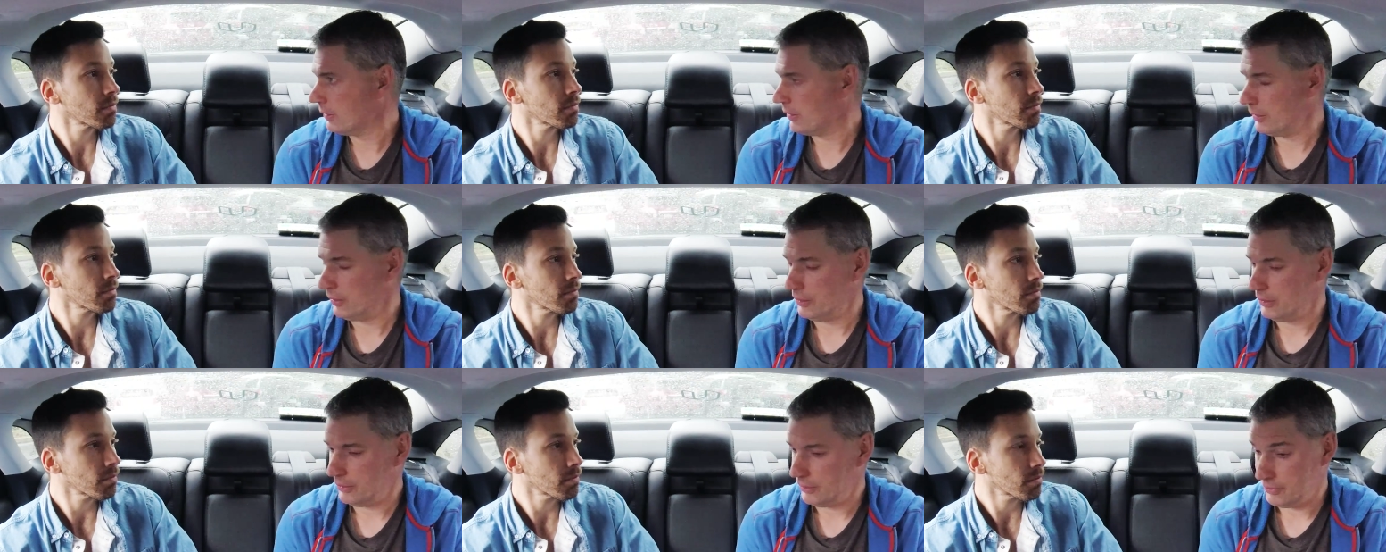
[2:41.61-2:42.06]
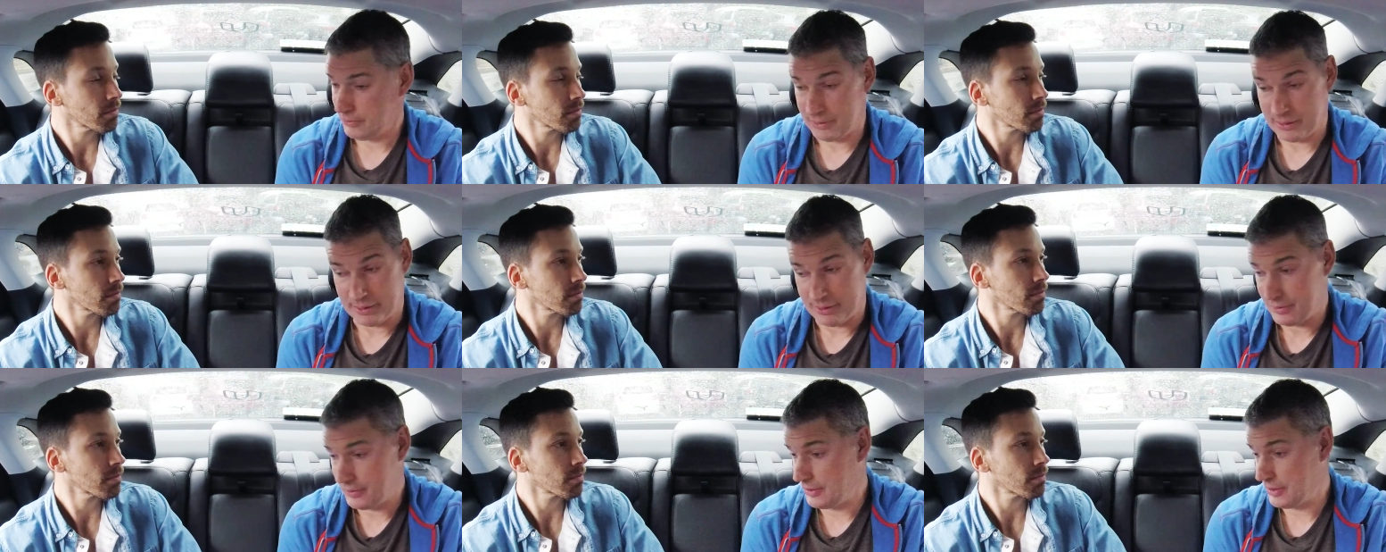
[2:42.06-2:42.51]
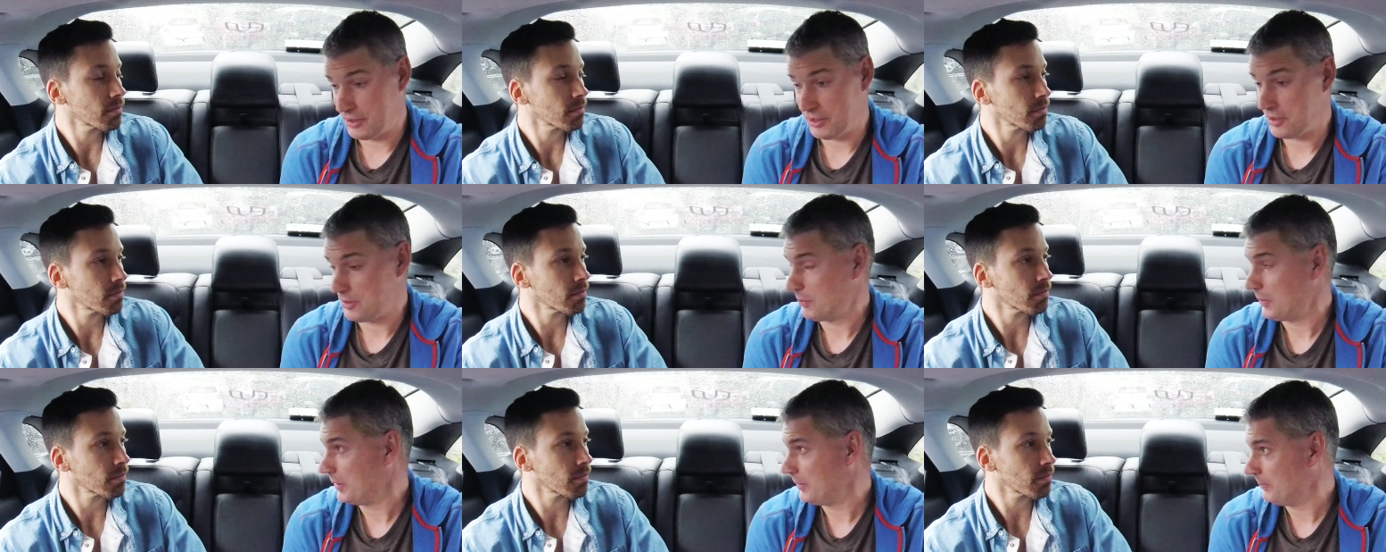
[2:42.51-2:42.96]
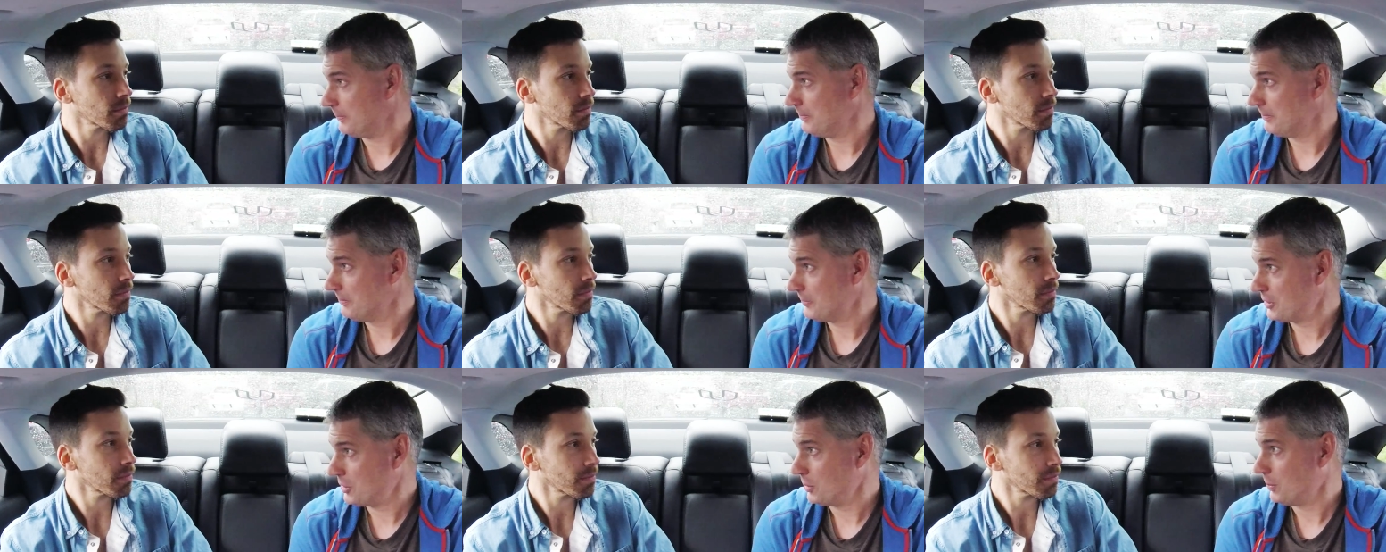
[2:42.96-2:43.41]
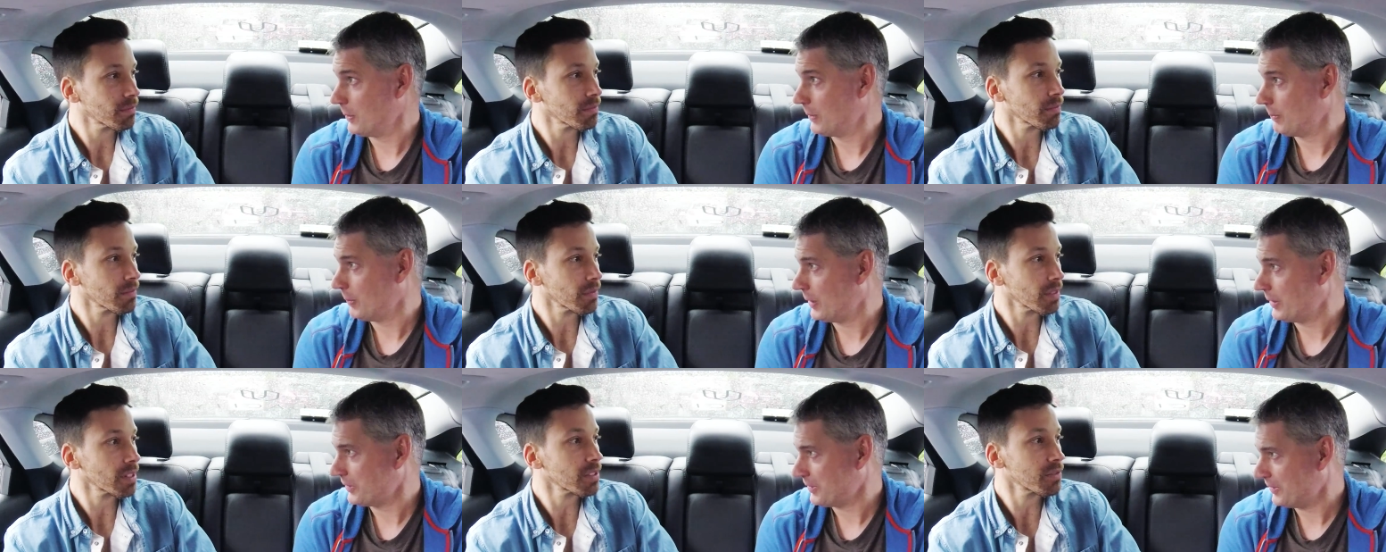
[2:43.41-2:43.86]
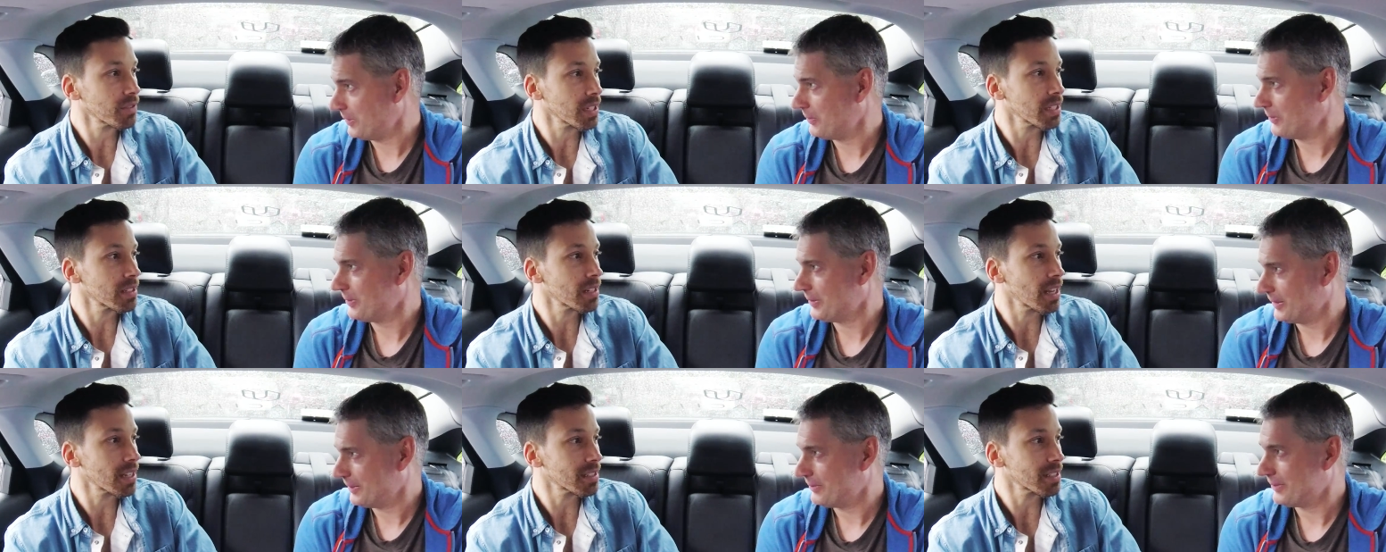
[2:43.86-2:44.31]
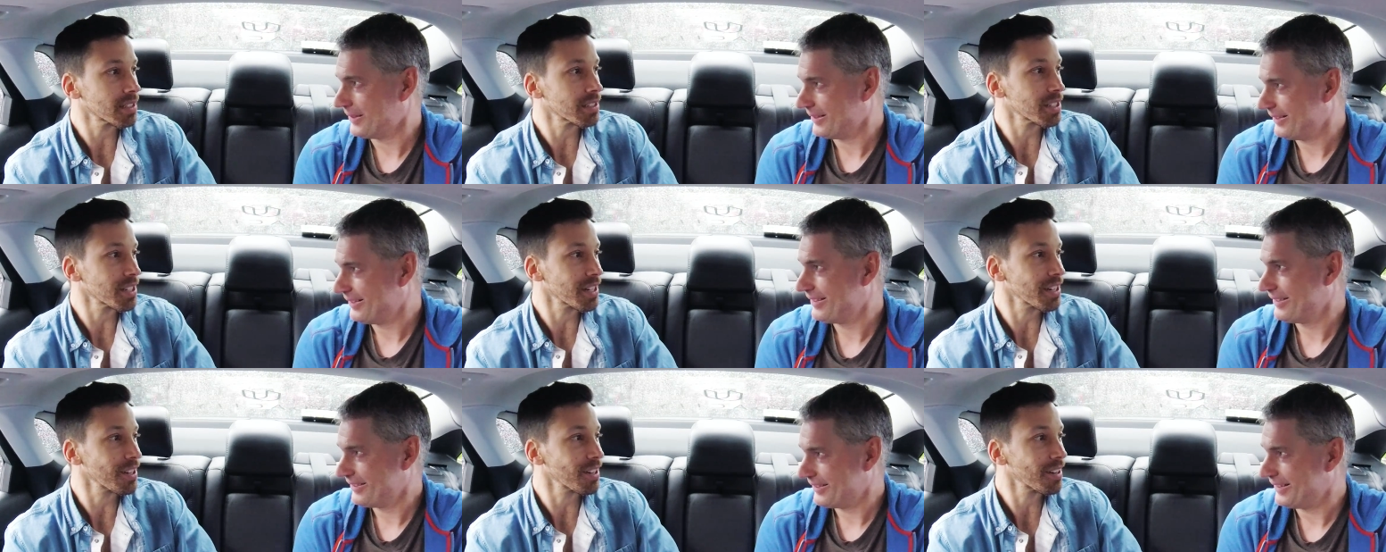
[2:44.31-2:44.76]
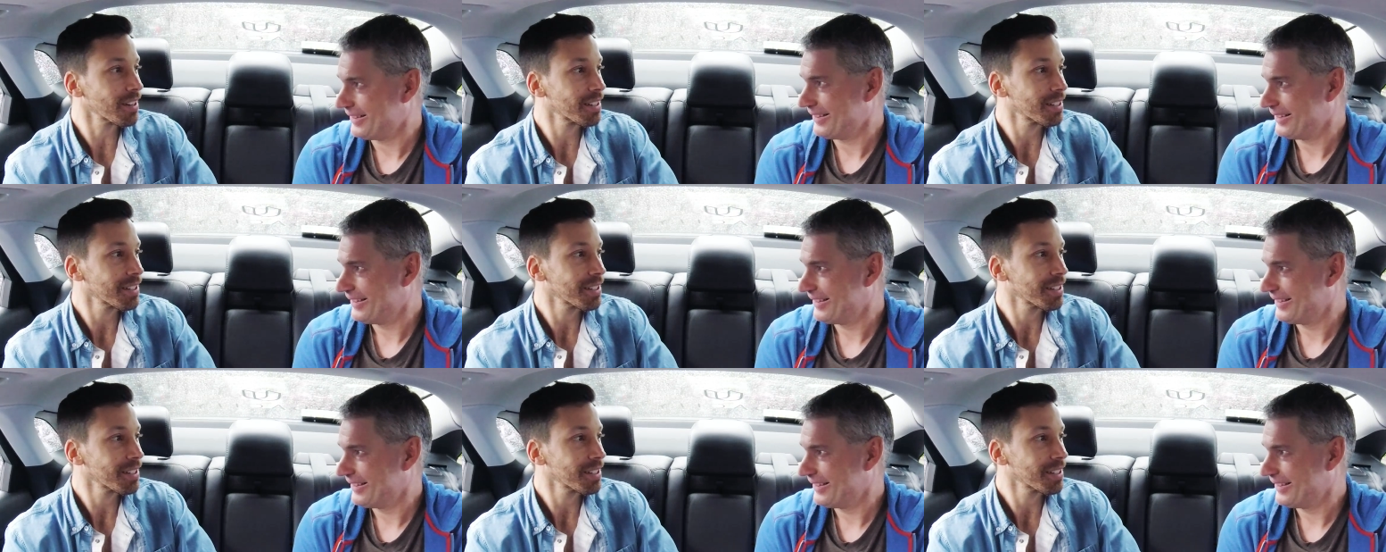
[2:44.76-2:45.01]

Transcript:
Speaker 1: Uh, it, it's just been super positive. That's fantastic right, to hear. Right.